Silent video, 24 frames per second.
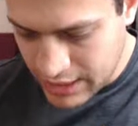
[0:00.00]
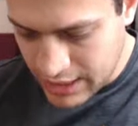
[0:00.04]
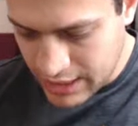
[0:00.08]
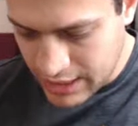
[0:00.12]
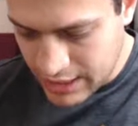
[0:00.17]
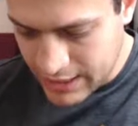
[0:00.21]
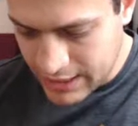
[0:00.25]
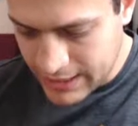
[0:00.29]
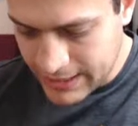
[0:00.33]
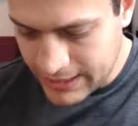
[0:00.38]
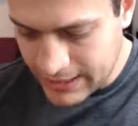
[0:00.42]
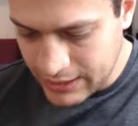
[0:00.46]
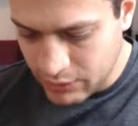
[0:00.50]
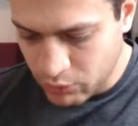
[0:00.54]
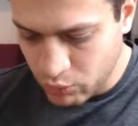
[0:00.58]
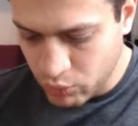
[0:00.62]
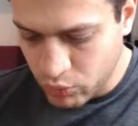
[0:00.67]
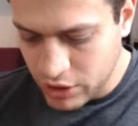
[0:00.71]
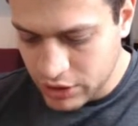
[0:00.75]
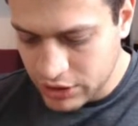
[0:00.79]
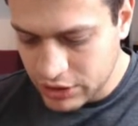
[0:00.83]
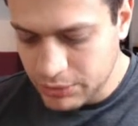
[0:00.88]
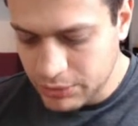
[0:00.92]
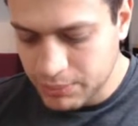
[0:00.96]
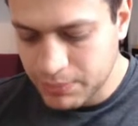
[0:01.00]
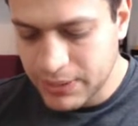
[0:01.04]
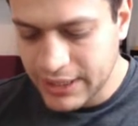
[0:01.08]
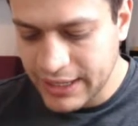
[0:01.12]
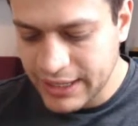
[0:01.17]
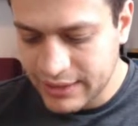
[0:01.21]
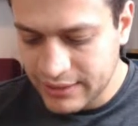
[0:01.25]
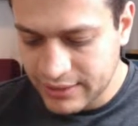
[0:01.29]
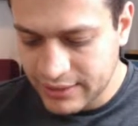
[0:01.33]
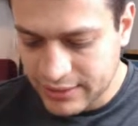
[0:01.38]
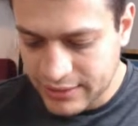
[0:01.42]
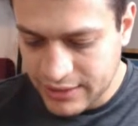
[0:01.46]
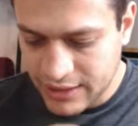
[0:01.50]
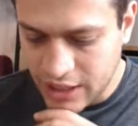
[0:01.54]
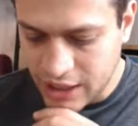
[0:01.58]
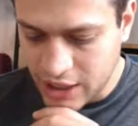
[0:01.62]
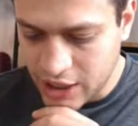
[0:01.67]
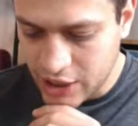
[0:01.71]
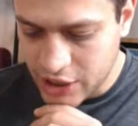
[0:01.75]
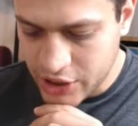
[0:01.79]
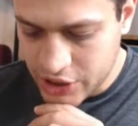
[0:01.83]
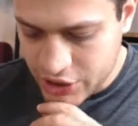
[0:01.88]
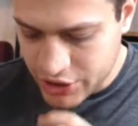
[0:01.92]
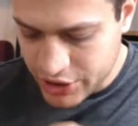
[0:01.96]
I want to play the
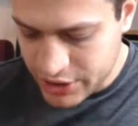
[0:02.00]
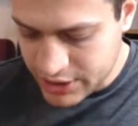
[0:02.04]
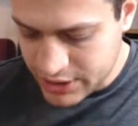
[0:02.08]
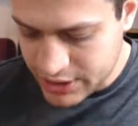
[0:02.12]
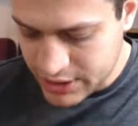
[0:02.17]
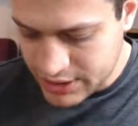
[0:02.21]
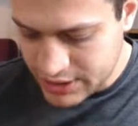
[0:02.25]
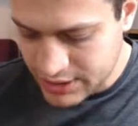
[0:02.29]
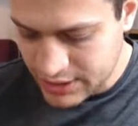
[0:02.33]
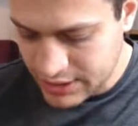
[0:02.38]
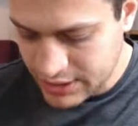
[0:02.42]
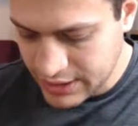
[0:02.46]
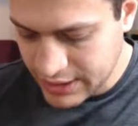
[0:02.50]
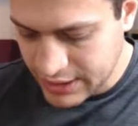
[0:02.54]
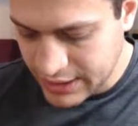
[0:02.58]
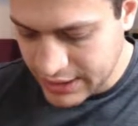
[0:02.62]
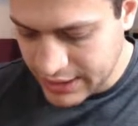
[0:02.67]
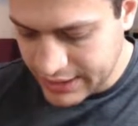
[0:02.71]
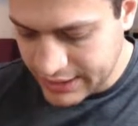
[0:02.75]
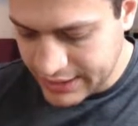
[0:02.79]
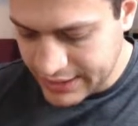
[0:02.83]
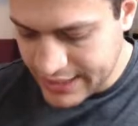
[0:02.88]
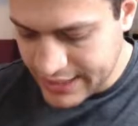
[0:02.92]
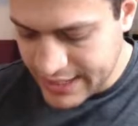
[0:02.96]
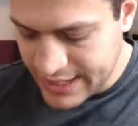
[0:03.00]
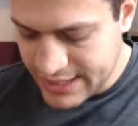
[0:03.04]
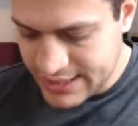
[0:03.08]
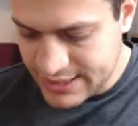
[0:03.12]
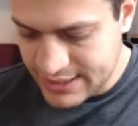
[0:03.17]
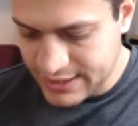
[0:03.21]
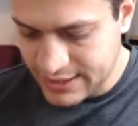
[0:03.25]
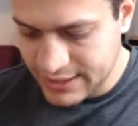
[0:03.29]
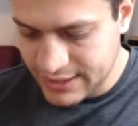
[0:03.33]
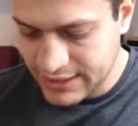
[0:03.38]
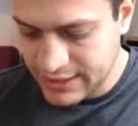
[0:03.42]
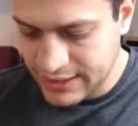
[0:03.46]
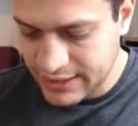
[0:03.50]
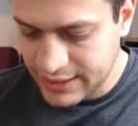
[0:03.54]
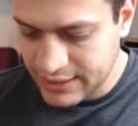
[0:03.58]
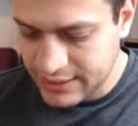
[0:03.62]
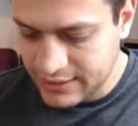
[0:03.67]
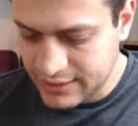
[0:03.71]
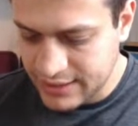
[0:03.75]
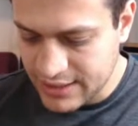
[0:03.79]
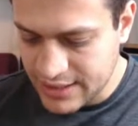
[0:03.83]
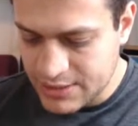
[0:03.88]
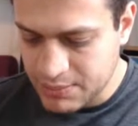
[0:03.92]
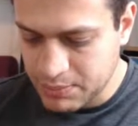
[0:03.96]
archers in case he
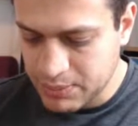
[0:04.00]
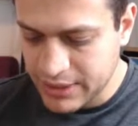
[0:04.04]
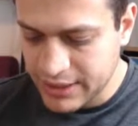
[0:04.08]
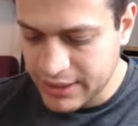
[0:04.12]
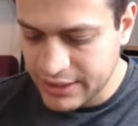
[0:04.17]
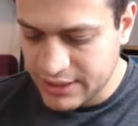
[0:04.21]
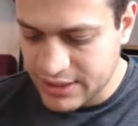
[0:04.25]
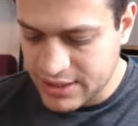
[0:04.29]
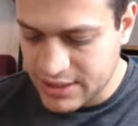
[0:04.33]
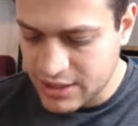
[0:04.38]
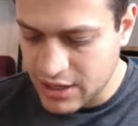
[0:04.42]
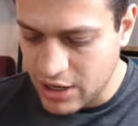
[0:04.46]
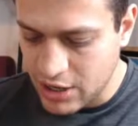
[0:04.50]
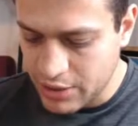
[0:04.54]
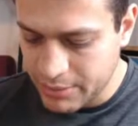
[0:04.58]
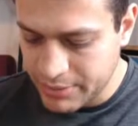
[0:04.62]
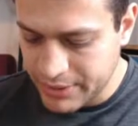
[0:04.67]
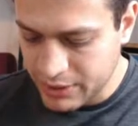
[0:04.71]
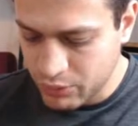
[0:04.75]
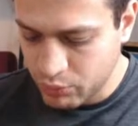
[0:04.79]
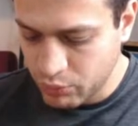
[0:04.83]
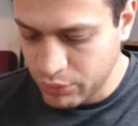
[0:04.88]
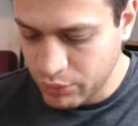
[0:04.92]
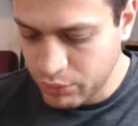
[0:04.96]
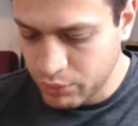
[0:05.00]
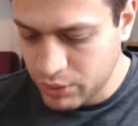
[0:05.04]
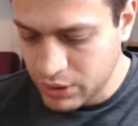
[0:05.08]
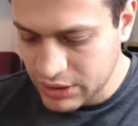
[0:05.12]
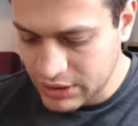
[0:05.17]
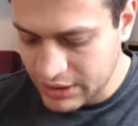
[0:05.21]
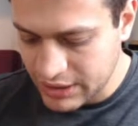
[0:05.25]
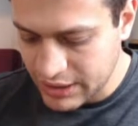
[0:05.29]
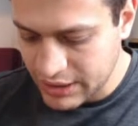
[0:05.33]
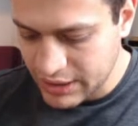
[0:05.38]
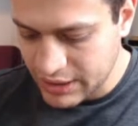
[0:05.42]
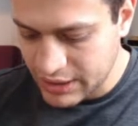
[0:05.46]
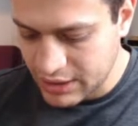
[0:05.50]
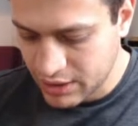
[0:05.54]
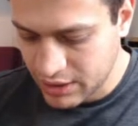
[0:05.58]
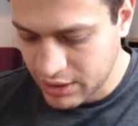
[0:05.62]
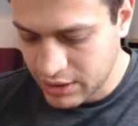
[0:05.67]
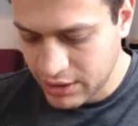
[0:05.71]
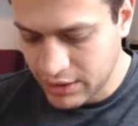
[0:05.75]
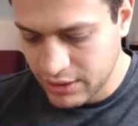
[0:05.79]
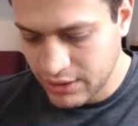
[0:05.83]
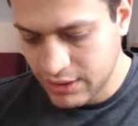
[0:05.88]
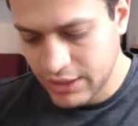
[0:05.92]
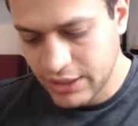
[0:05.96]
does play the Skarmy. We will take
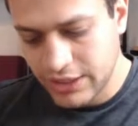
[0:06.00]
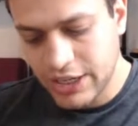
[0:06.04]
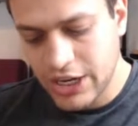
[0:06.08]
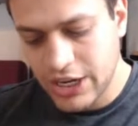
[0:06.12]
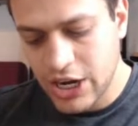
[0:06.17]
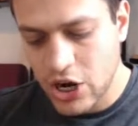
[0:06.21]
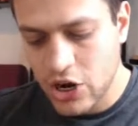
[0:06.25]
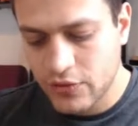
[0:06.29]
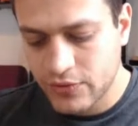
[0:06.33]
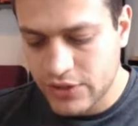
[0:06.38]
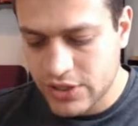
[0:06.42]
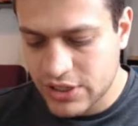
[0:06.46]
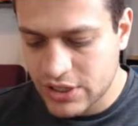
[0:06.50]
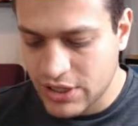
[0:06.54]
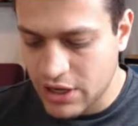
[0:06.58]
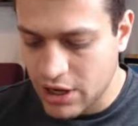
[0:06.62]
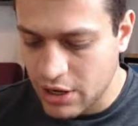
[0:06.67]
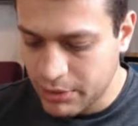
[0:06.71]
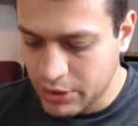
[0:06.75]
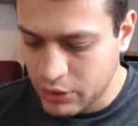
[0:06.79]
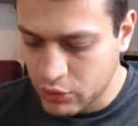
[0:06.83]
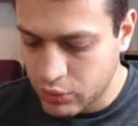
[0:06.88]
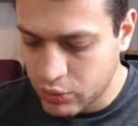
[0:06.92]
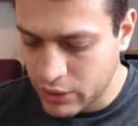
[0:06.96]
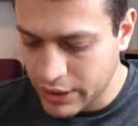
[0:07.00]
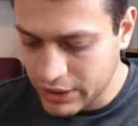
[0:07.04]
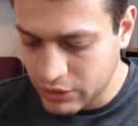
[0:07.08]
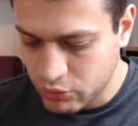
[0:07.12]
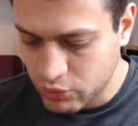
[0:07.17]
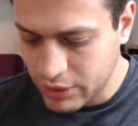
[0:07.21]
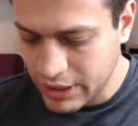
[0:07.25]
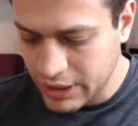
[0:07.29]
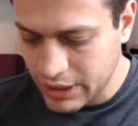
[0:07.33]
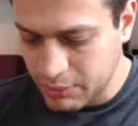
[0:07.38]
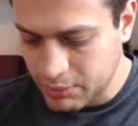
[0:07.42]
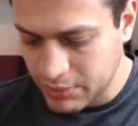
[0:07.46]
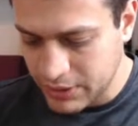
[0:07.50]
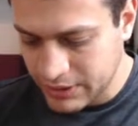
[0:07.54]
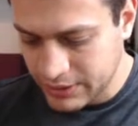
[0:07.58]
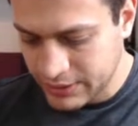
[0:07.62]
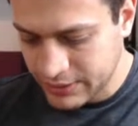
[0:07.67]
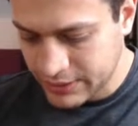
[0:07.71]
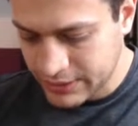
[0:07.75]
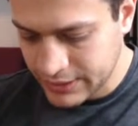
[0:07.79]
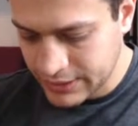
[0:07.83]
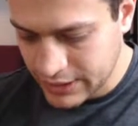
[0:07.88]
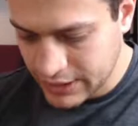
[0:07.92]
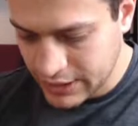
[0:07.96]
care of the Skarmy quite quick, but
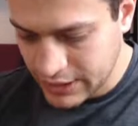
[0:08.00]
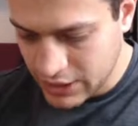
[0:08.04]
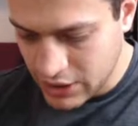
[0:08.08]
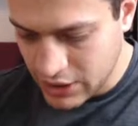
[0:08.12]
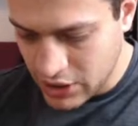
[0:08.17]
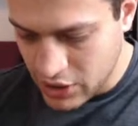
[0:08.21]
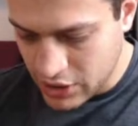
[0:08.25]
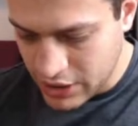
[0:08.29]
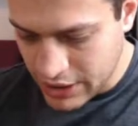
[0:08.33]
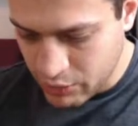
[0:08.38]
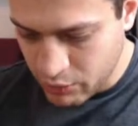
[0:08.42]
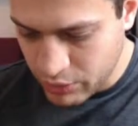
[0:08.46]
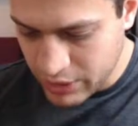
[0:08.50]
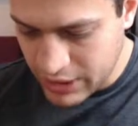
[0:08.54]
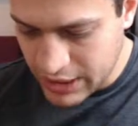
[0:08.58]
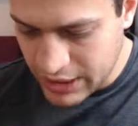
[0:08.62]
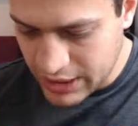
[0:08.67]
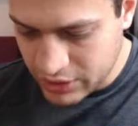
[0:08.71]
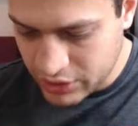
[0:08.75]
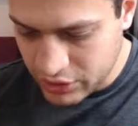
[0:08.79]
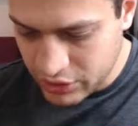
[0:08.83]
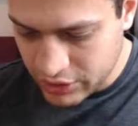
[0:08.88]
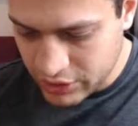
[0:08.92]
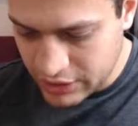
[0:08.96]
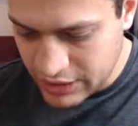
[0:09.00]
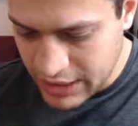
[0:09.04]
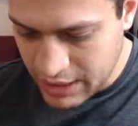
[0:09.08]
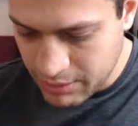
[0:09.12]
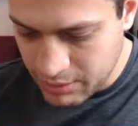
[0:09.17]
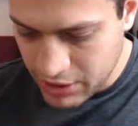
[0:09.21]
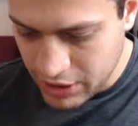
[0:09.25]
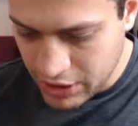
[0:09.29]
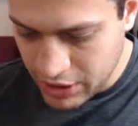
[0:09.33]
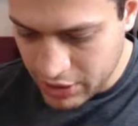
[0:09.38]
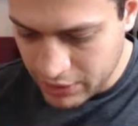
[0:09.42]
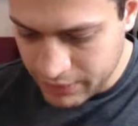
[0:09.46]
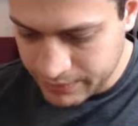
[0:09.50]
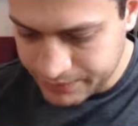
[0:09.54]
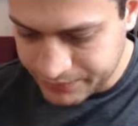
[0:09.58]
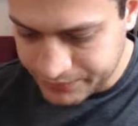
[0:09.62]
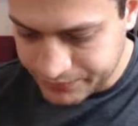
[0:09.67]
okay, we got a good game here.